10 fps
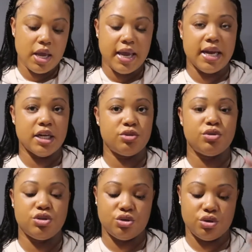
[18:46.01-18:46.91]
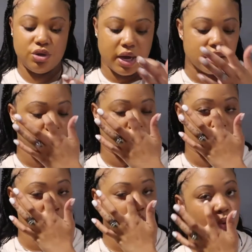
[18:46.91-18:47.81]
and I just want to show you guys what
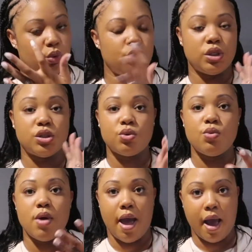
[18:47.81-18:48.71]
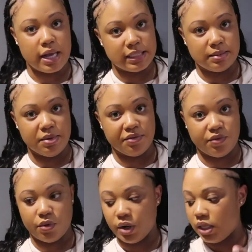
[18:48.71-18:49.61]
the school asked me
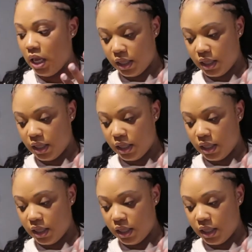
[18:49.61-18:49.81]
for.